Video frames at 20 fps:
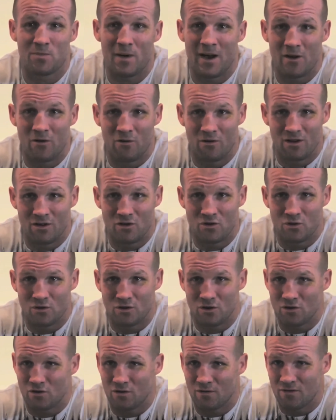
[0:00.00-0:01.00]
by all this sort
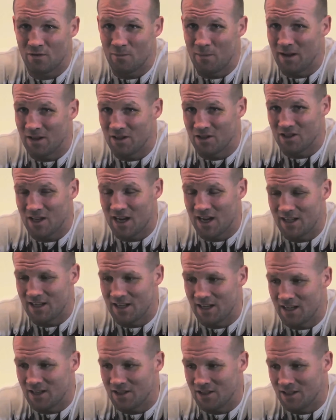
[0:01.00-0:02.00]
of stuff, the mental side of
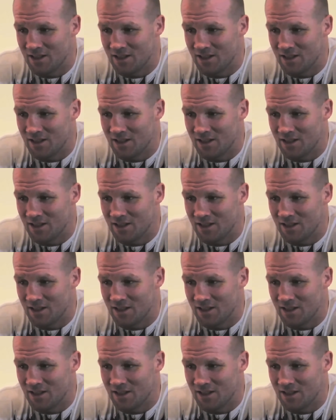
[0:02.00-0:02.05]
things.